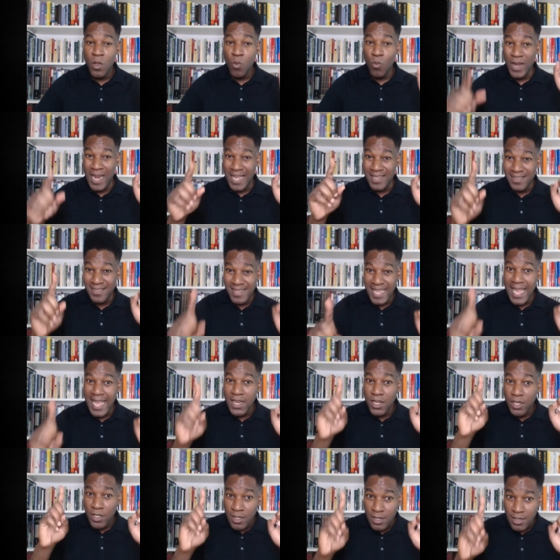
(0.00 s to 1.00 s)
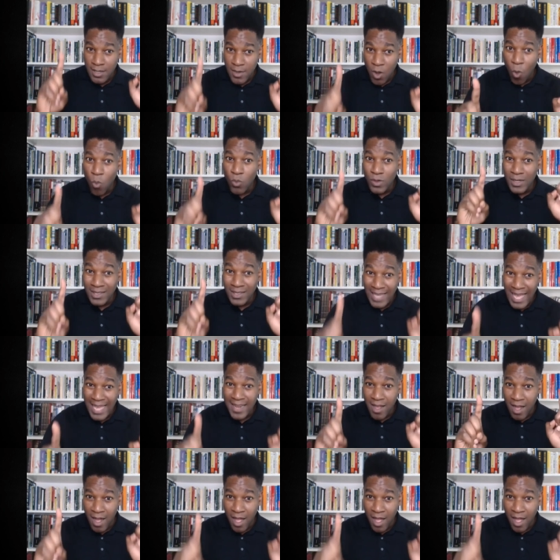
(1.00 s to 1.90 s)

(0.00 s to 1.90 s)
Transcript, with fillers: When I say don't let